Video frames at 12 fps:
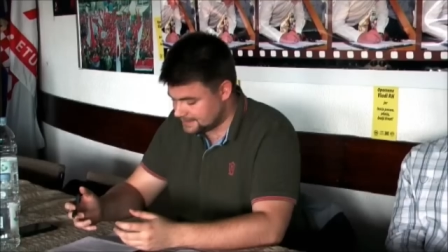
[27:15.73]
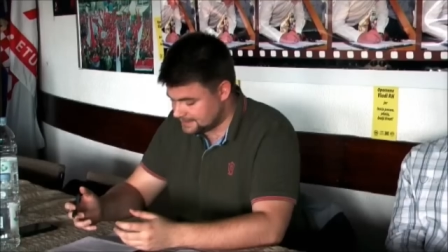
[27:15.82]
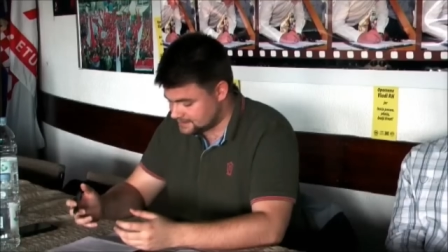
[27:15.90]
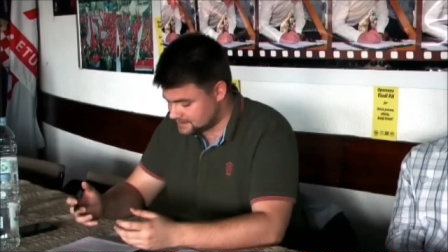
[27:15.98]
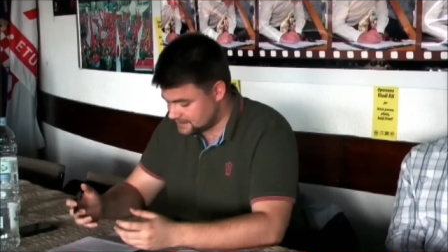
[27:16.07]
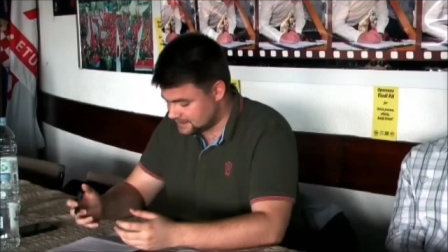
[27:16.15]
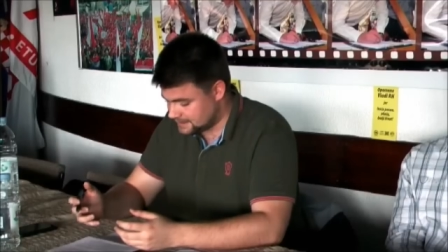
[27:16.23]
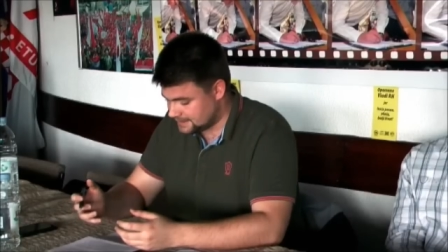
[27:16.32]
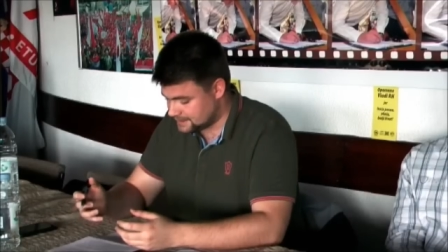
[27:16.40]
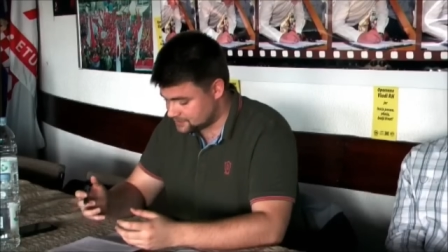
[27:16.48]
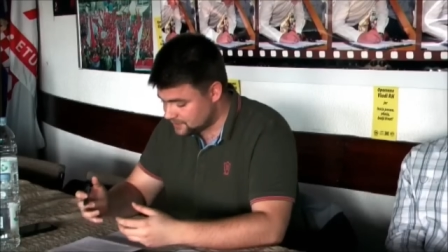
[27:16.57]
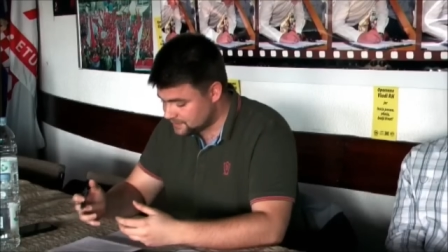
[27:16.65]
is,
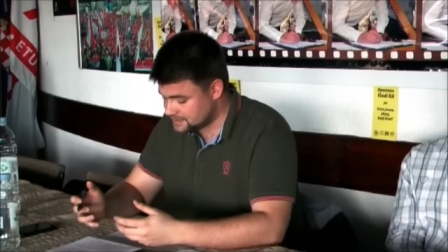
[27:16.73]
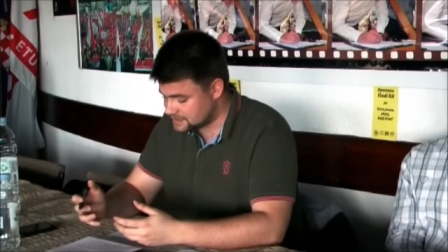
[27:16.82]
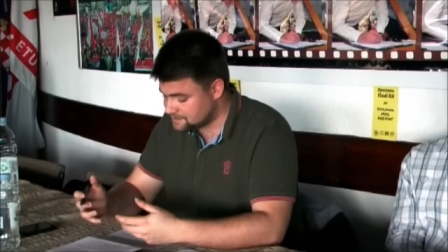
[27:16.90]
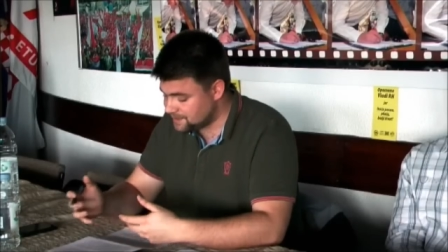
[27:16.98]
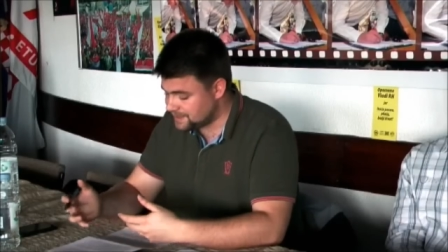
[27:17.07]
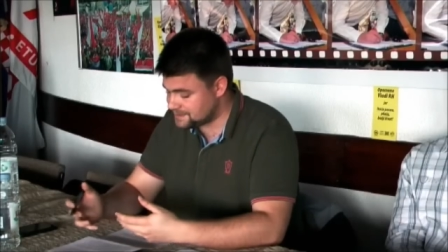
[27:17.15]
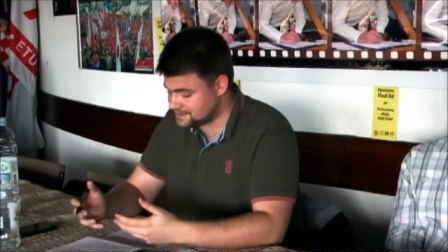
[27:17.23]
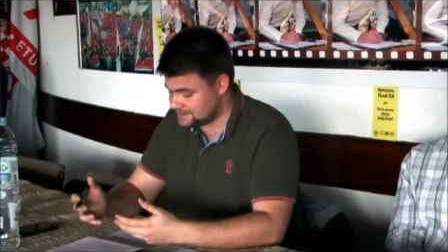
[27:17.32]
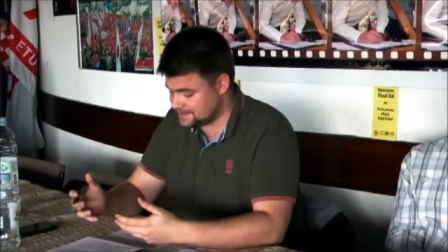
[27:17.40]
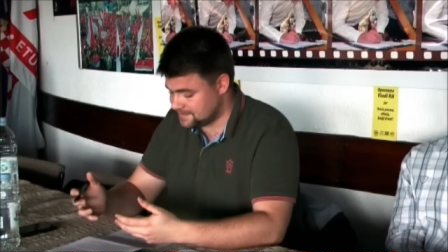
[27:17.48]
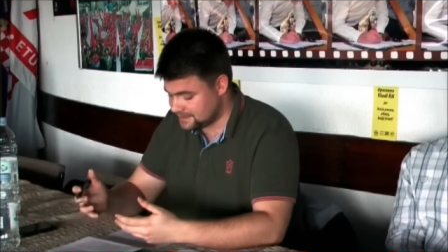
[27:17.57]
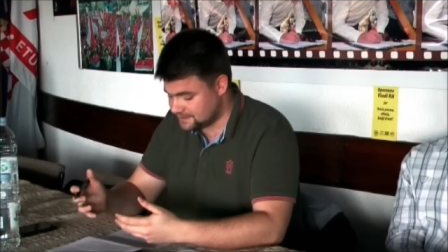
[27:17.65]
has not experienced
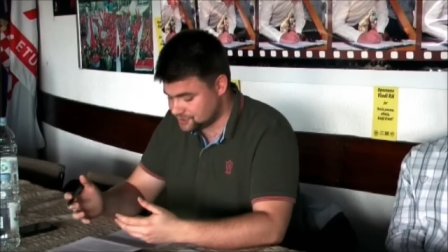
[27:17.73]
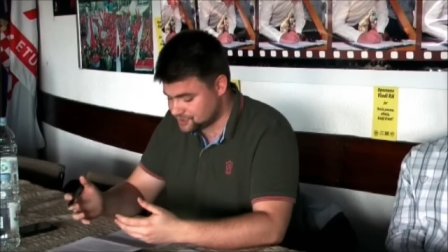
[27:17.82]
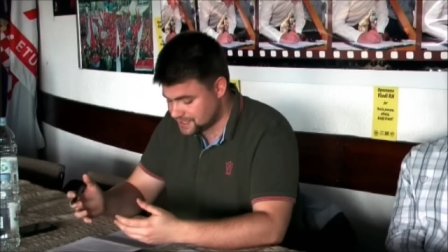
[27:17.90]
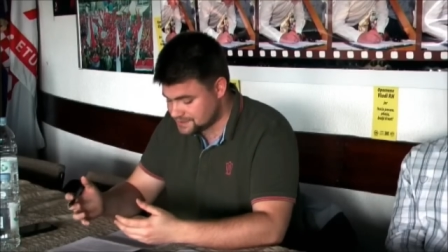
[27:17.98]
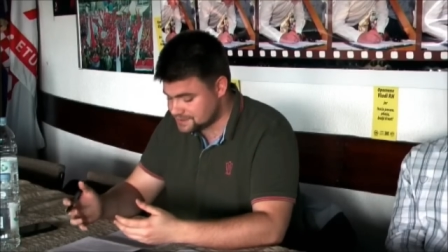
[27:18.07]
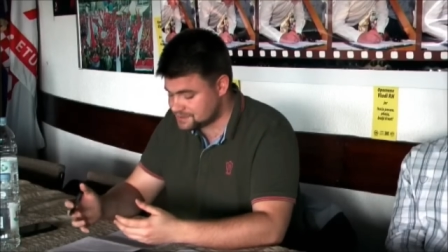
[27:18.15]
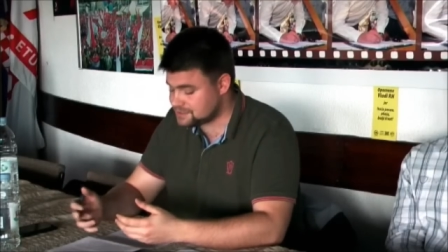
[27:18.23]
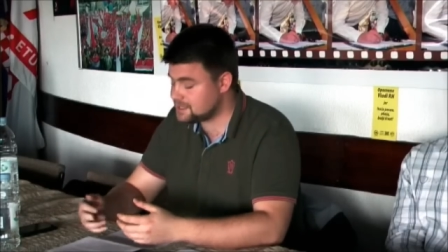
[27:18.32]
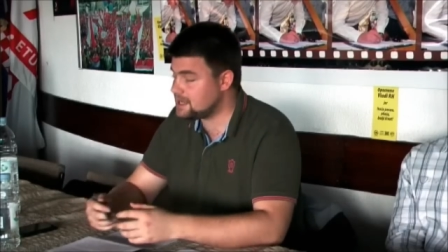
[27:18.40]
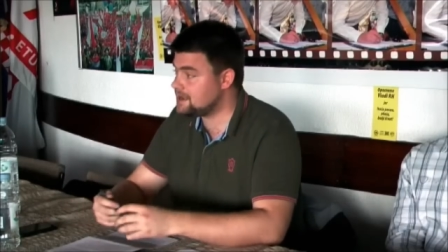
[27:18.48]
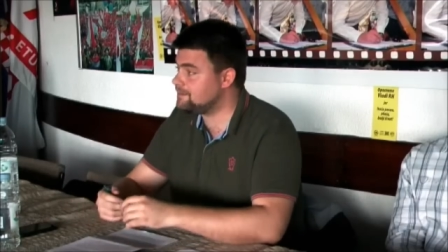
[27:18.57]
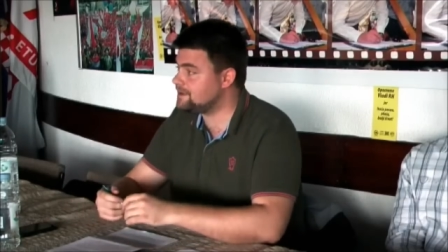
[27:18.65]
dramatic changes,
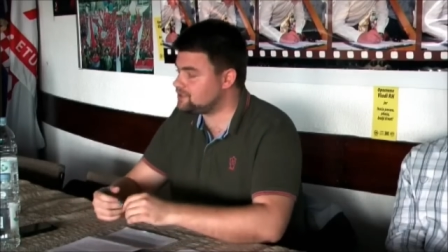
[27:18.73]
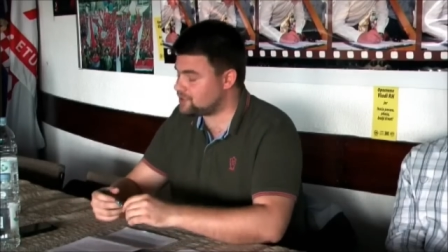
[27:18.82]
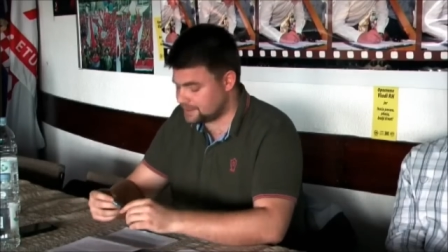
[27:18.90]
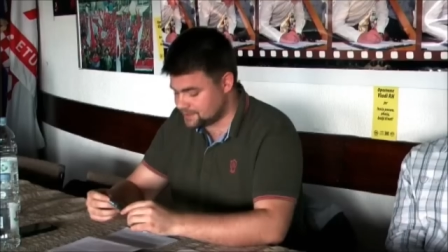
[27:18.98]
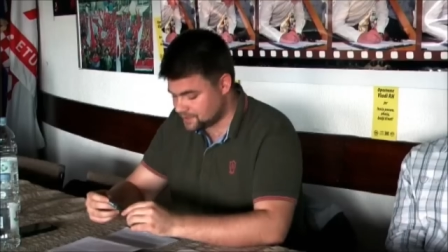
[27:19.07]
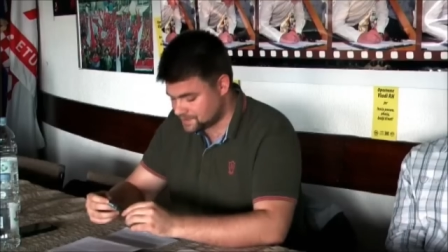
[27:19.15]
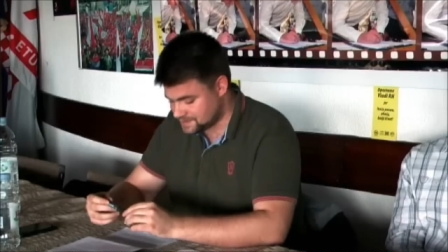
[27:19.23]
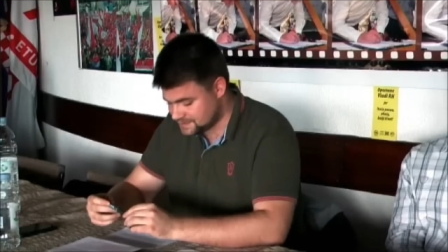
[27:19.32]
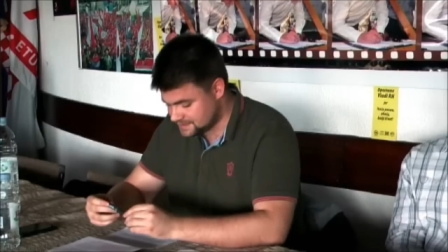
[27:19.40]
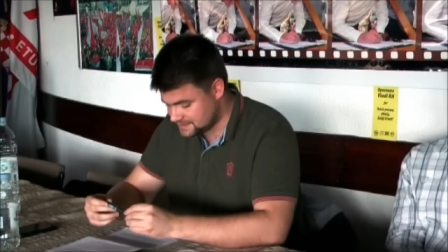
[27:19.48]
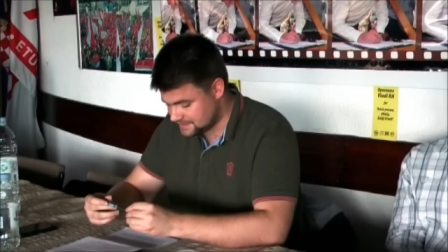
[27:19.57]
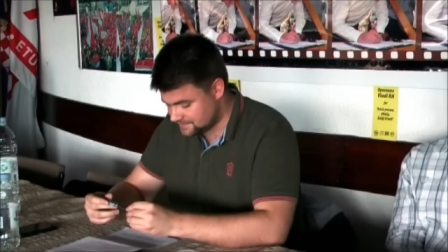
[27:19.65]
but rather
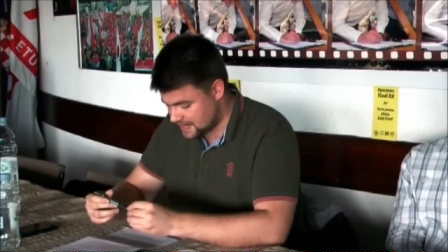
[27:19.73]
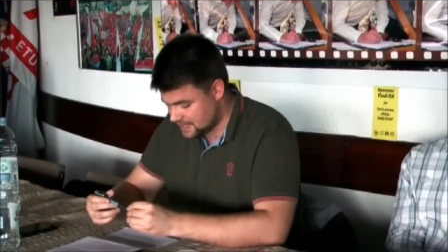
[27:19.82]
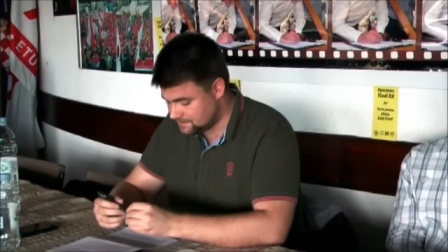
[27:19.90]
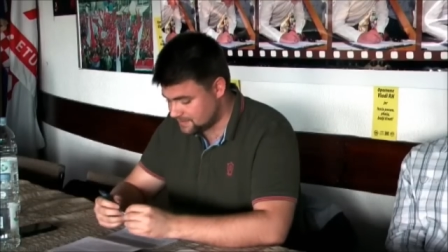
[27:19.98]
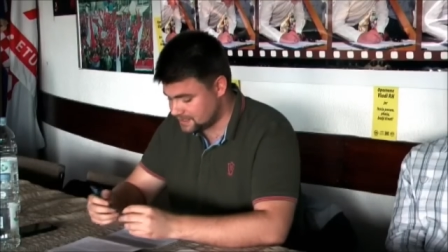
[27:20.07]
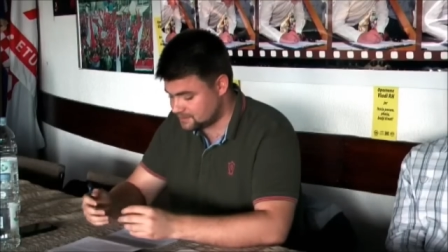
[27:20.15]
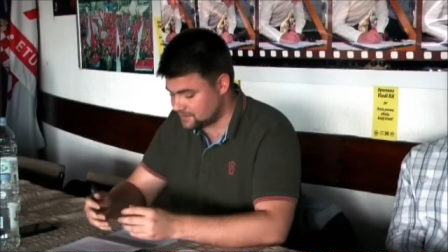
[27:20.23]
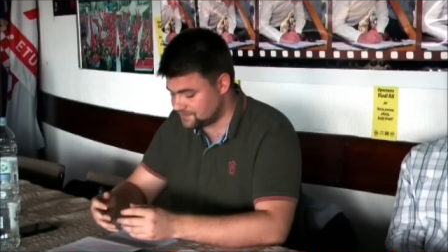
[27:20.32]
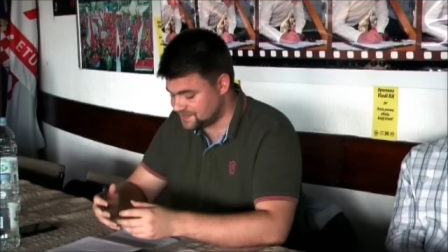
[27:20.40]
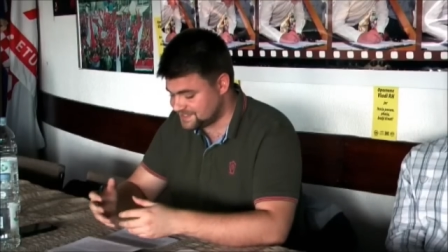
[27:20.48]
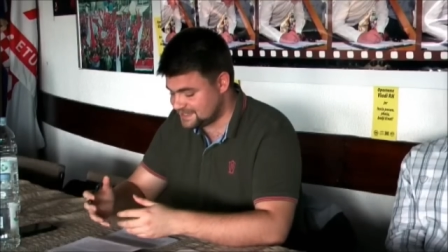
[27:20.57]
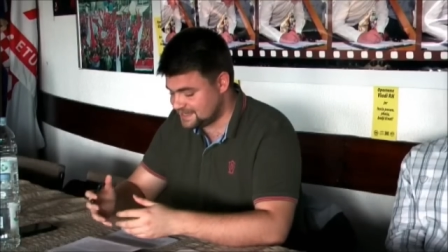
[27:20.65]
consists development of
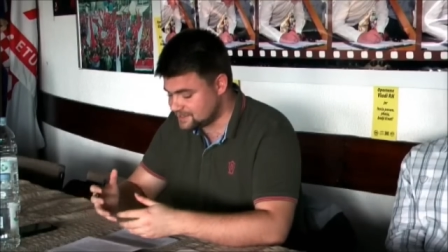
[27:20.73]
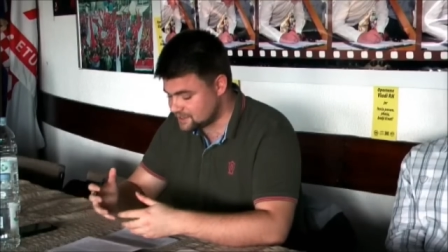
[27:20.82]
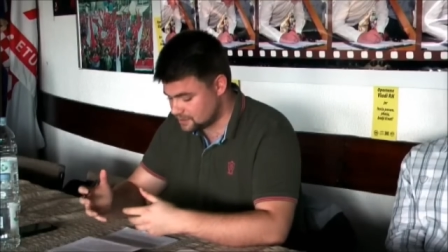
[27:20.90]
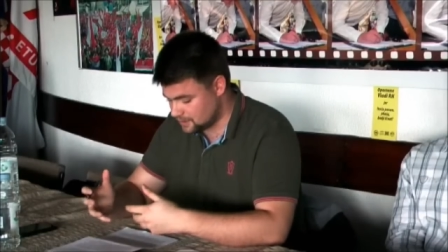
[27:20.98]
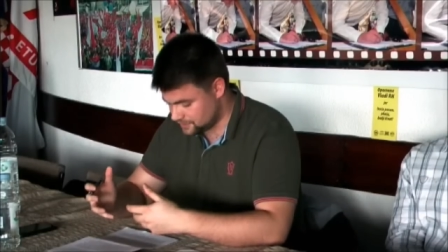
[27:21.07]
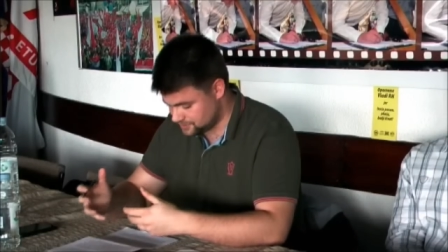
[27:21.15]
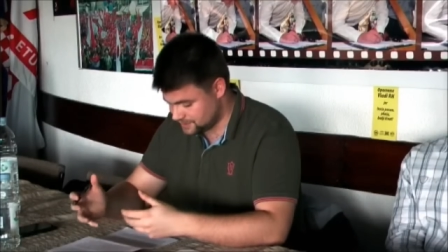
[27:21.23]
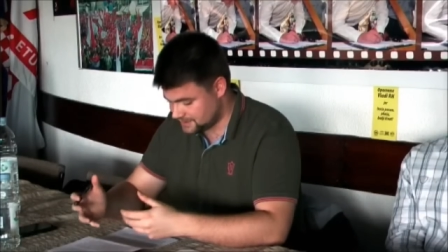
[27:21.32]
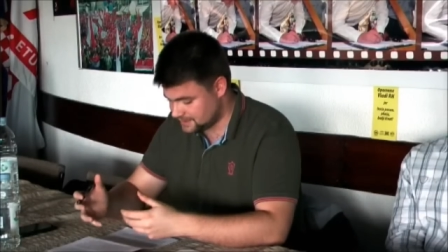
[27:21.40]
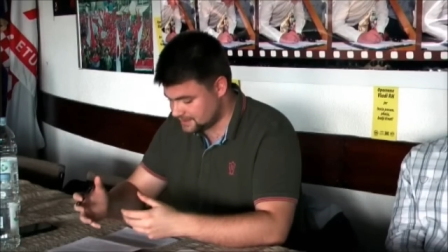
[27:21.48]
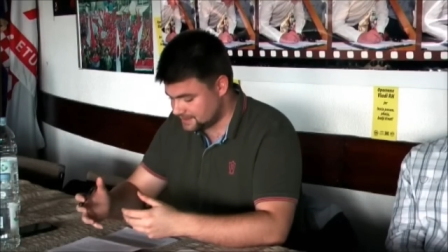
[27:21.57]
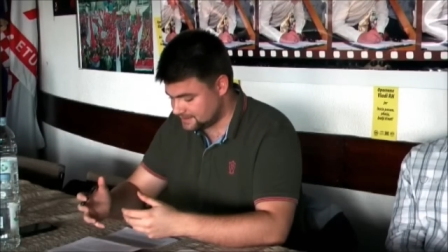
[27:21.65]
its inner
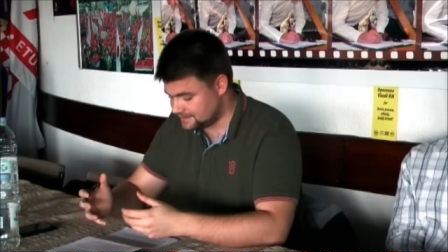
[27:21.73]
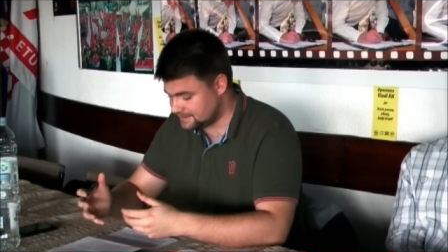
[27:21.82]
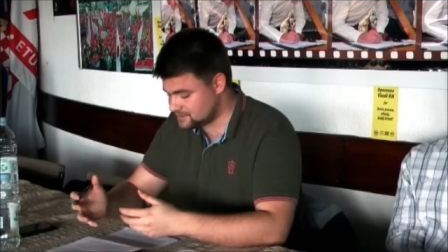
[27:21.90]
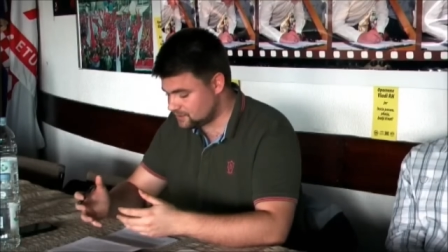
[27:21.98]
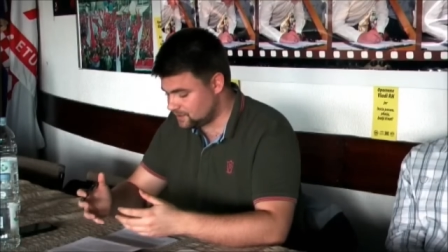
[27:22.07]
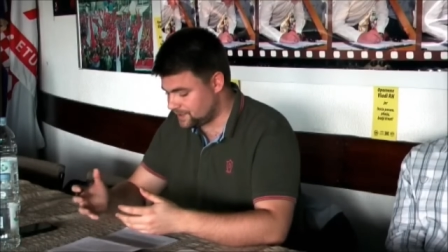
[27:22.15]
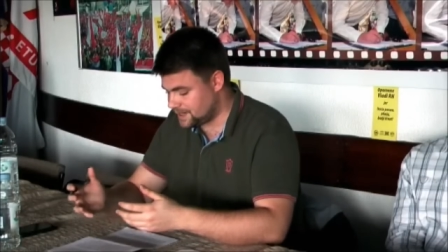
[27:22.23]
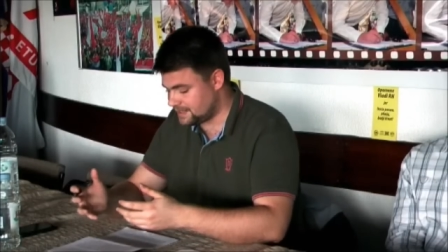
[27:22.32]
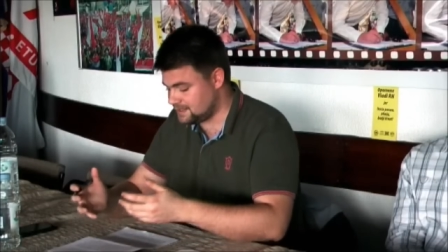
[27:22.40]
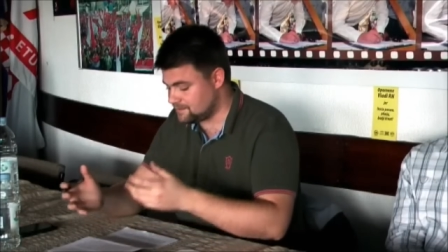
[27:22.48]
logic that is already